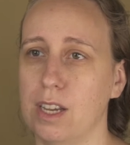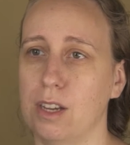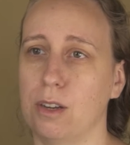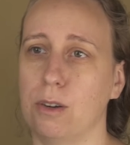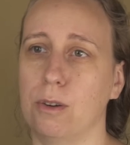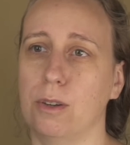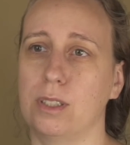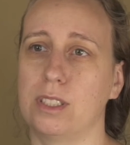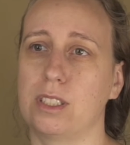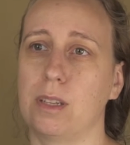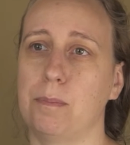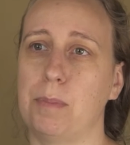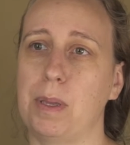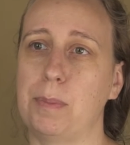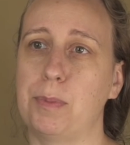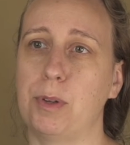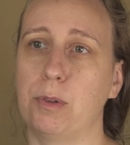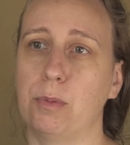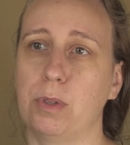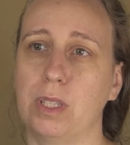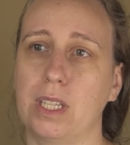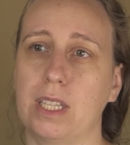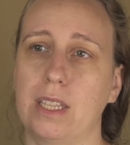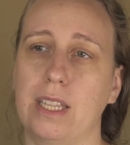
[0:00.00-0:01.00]
or some
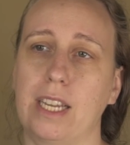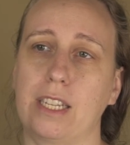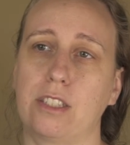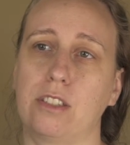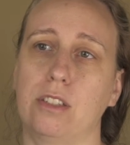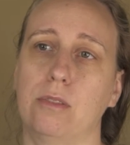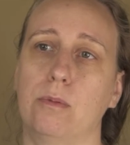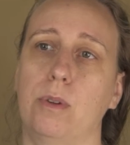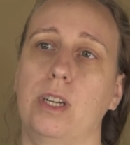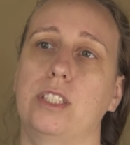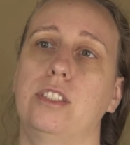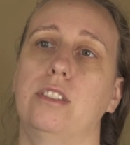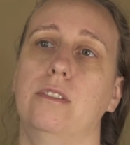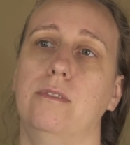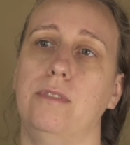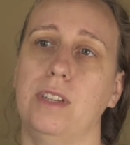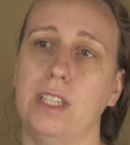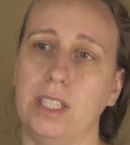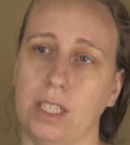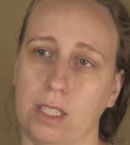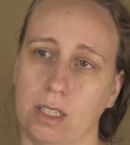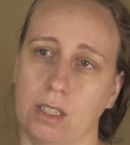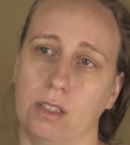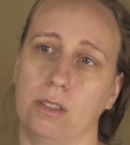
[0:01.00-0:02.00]
people really like to watch a
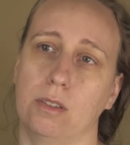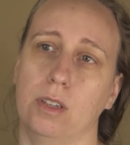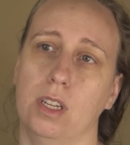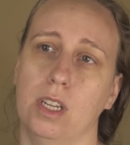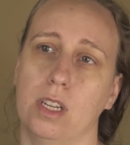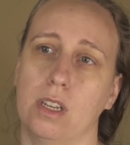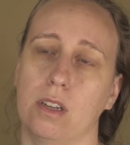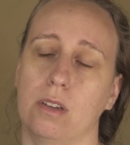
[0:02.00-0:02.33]
video,